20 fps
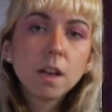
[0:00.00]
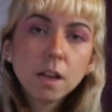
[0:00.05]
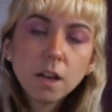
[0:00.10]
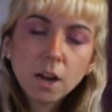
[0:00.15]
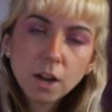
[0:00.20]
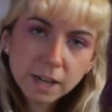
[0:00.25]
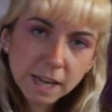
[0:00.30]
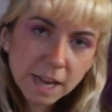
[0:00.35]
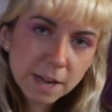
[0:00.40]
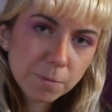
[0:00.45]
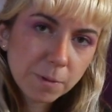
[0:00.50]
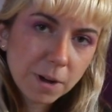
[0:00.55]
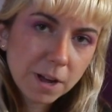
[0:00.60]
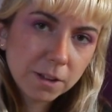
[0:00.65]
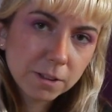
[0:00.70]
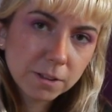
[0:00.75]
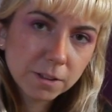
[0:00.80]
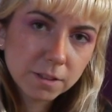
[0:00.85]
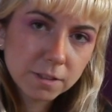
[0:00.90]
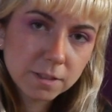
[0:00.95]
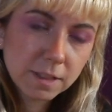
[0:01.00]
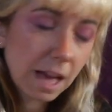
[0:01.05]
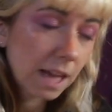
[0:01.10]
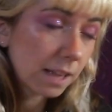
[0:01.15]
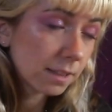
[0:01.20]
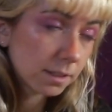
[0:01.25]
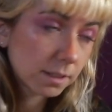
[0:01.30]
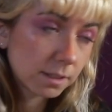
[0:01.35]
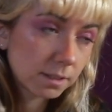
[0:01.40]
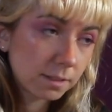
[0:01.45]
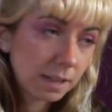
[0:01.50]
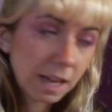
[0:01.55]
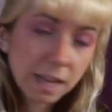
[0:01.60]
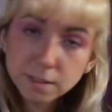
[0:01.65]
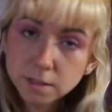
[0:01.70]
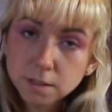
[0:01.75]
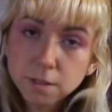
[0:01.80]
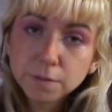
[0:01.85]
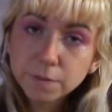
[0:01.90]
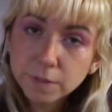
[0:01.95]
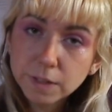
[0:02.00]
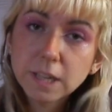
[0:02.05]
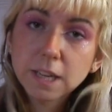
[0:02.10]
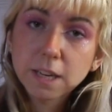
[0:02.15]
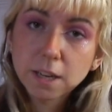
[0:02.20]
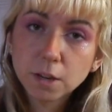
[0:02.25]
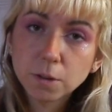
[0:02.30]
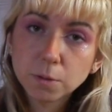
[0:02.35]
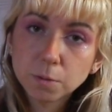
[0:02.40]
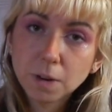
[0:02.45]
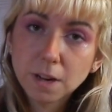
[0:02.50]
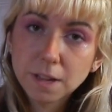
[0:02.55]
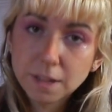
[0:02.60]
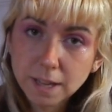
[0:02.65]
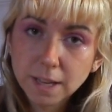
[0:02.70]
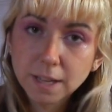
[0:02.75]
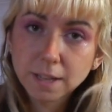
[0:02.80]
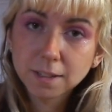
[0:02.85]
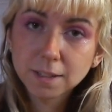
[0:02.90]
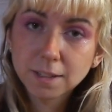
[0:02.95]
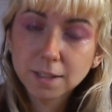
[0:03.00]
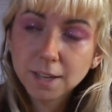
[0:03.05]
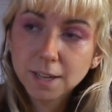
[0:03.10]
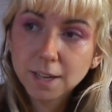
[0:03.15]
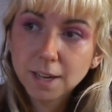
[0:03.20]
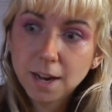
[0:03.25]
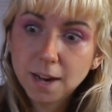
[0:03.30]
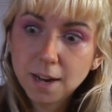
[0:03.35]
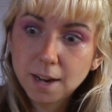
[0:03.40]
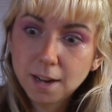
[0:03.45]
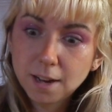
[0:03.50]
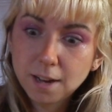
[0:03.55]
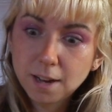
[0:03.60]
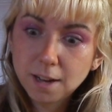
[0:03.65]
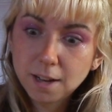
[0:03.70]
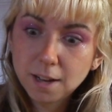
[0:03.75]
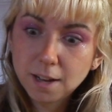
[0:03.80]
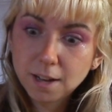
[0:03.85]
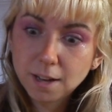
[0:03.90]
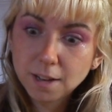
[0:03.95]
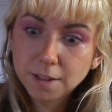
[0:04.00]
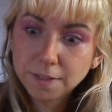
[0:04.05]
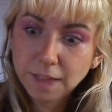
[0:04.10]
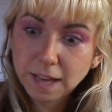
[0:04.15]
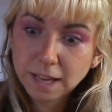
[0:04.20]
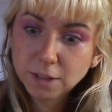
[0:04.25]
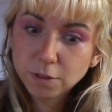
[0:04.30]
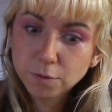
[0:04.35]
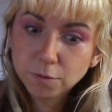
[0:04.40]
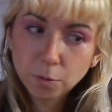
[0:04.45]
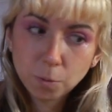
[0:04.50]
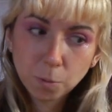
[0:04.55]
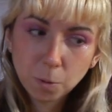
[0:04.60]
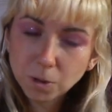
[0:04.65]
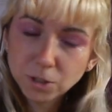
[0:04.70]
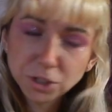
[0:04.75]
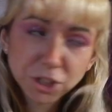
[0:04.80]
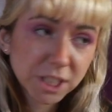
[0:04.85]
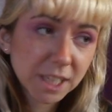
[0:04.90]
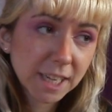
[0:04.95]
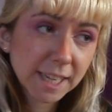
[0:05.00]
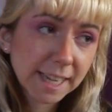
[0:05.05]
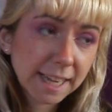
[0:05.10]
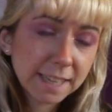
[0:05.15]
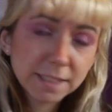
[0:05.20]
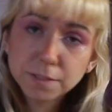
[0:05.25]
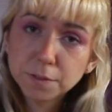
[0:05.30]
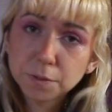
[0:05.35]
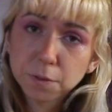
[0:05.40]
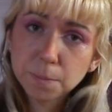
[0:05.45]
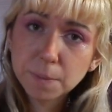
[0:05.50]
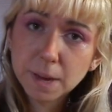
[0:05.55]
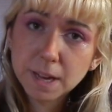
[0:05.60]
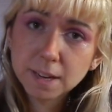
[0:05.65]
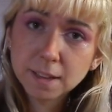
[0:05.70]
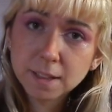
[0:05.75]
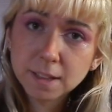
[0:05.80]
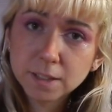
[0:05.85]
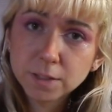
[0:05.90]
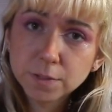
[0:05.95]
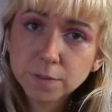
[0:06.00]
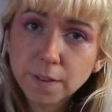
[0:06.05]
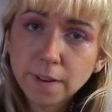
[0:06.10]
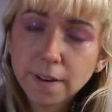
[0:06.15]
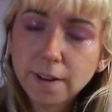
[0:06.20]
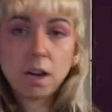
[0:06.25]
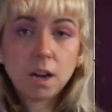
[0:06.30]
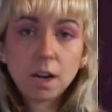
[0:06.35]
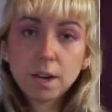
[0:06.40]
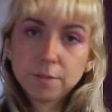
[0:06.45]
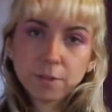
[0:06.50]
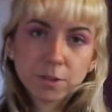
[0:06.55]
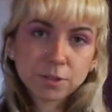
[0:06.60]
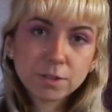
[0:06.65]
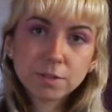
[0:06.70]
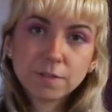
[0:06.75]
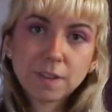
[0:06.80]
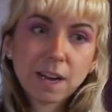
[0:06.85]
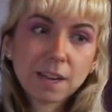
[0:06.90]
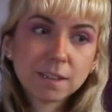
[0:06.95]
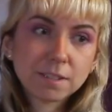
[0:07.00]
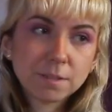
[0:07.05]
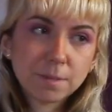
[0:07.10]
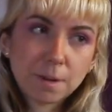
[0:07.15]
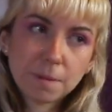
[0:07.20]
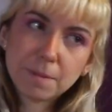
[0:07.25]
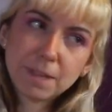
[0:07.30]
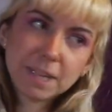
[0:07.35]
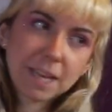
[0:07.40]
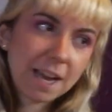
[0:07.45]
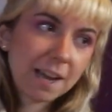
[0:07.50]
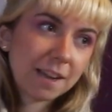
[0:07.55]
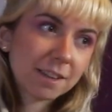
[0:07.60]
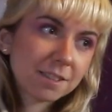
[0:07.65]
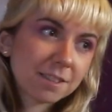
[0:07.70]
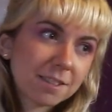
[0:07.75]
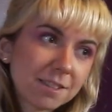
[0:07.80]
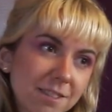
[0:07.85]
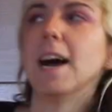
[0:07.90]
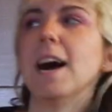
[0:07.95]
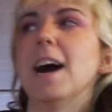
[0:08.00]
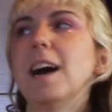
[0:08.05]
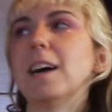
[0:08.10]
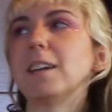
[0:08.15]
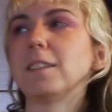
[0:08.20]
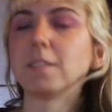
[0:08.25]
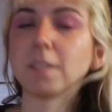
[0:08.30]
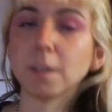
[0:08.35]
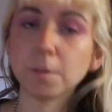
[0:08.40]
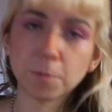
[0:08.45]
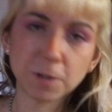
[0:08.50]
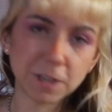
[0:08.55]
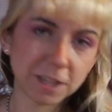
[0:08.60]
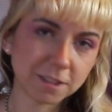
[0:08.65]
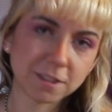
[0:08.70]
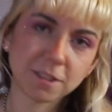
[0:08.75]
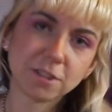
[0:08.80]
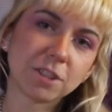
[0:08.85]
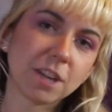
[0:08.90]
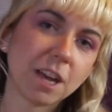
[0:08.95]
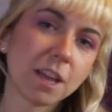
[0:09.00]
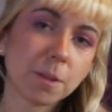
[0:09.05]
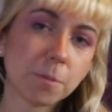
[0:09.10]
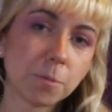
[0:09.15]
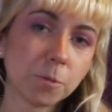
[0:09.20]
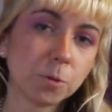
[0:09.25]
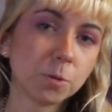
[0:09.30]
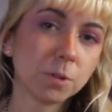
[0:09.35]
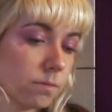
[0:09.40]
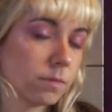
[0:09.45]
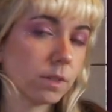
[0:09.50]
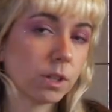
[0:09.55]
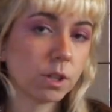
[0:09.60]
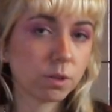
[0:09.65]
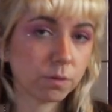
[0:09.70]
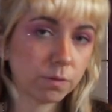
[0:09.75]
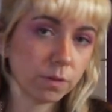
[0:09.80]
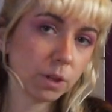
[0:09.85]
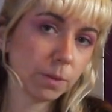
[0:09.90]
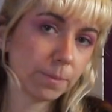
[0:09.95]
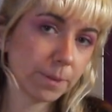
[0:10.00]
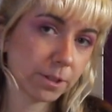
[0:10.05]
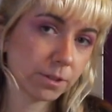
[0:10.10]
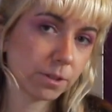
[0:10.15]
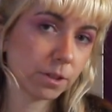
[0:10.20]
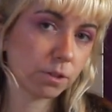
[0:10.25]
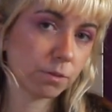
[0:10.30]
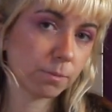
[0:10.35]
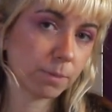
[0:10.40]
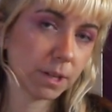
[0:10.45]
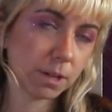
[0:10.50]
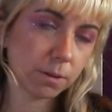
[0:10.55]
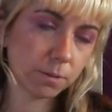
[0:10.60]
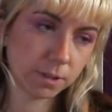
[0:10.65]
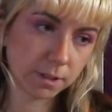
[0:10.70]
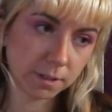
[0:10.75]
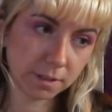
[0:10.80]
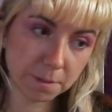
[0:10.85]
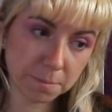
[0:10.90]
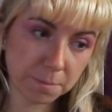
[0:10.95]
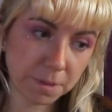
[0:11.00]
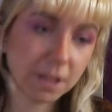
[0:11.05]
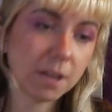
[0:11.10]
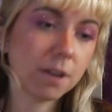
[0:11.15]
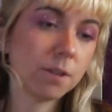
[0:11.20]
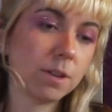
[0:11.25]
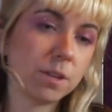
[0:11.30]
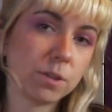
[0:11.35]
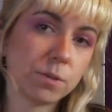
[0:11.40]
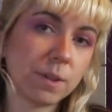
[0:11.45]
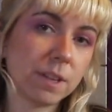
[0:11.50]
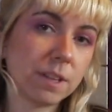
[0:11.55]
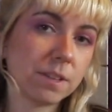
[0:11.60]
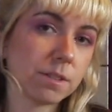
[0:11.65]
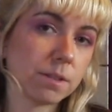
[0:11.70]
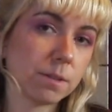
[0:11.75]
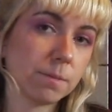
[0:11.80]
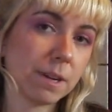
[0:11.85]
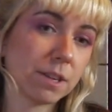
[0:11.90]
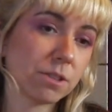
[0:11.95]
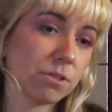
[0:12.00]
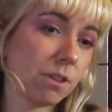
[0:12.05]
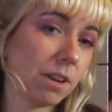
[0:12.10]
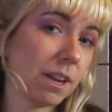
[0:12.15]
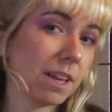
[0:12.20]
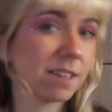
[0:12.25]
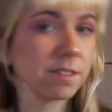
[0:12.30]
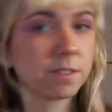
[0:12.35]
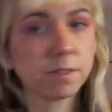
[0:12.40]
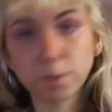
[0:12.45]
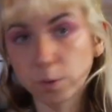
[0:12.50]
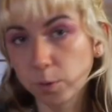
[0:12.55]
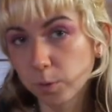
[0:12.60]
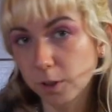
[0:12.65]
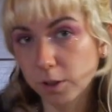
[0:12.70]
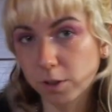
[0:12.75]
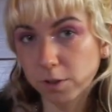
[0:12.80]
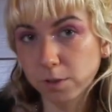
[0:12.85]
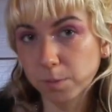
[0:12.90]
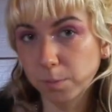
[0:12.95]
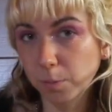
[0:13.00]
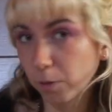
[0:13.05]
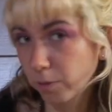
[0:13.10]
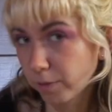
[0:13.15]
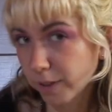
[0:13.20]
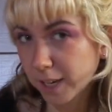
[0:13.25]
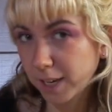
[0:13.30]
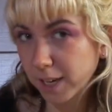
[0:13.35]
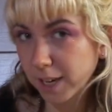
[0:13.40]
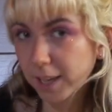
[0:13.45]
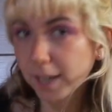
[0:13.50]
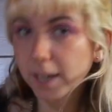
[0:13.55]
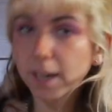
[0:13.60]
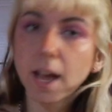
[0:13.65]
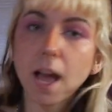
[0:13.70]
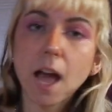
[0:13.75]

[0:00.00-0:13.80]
Okay, well, that's the video, I think. Thank you for watching, I guess, if you made it this far. I have lots of facts about many acts and I'm willing to share them all. You can follow me on social media, which is linked below, as well as some extra links if you want to do some more reading,